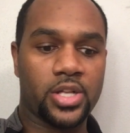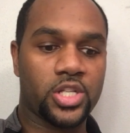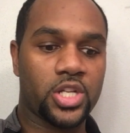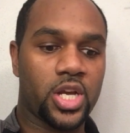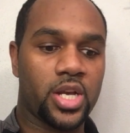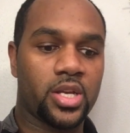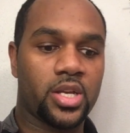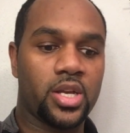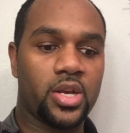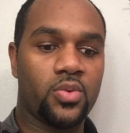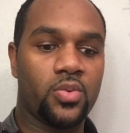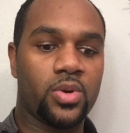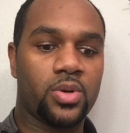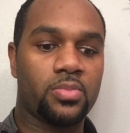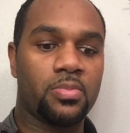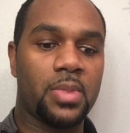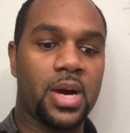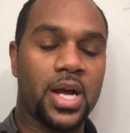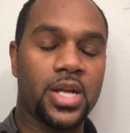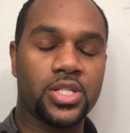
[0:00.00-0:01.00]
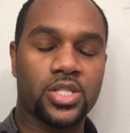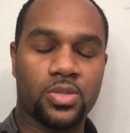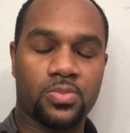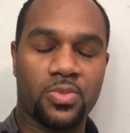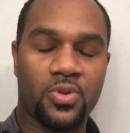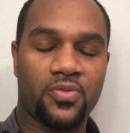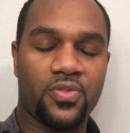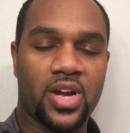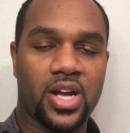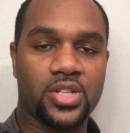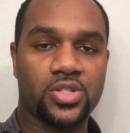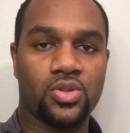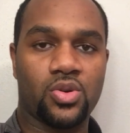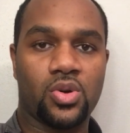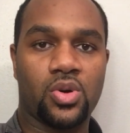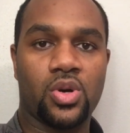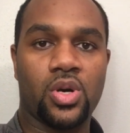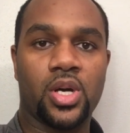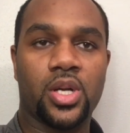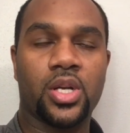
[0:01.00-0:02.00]
check in with my supervisor
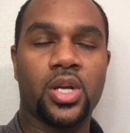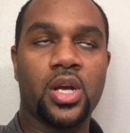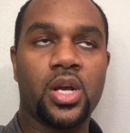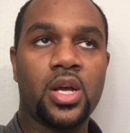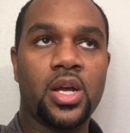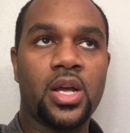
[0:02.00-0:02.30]
on